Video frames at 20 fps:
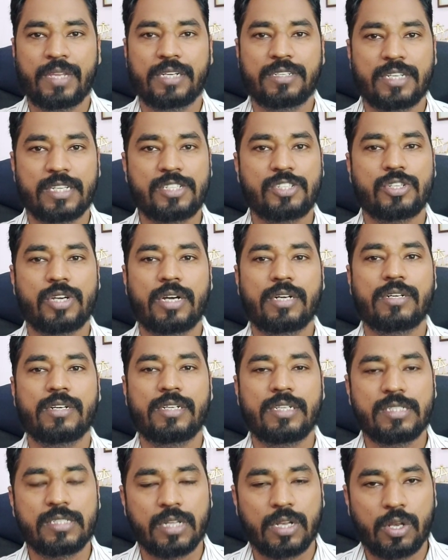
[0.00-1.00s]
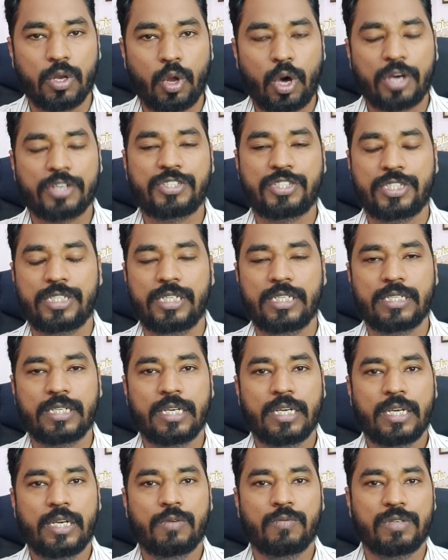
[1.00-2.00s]
A test charter is a log
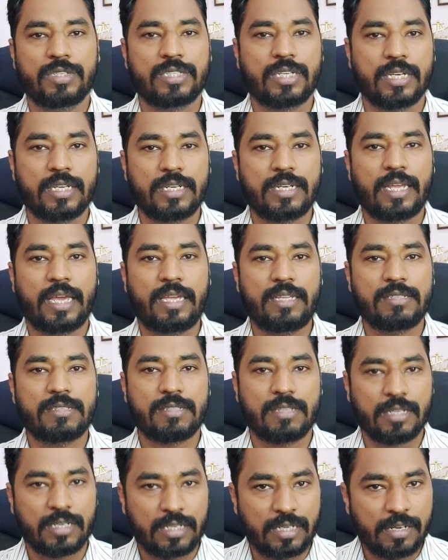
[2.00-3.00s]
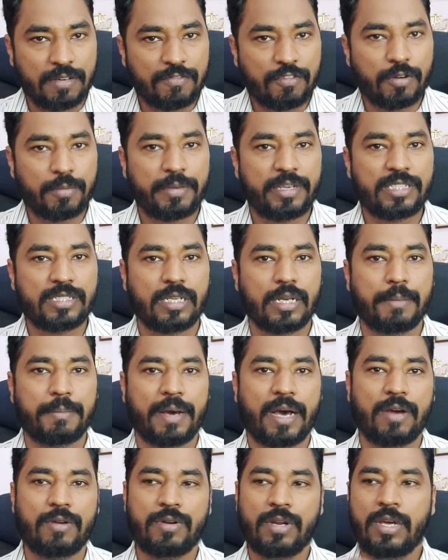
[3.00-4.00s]
sheet which contains the information
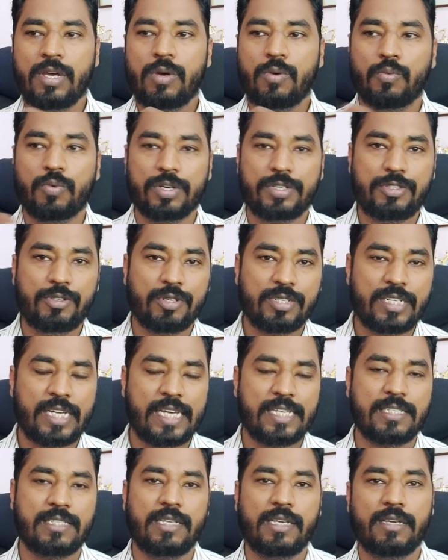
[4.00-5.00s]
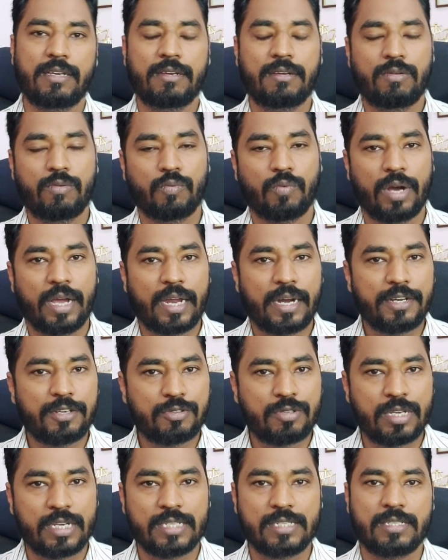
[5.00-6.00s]
about what you're testing, why are
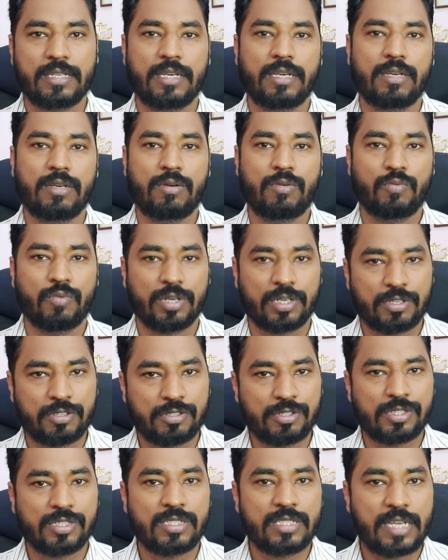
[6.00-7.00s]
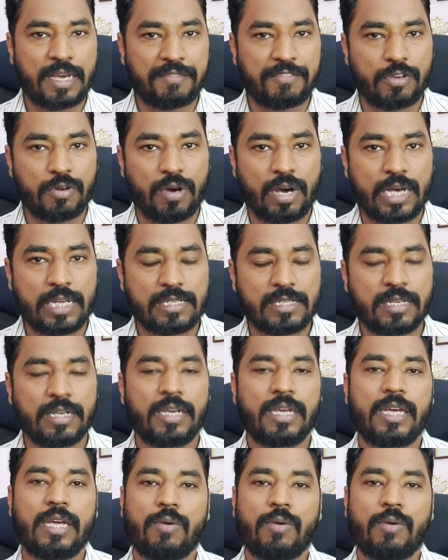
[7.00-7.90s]
you testing, what questions have you asked,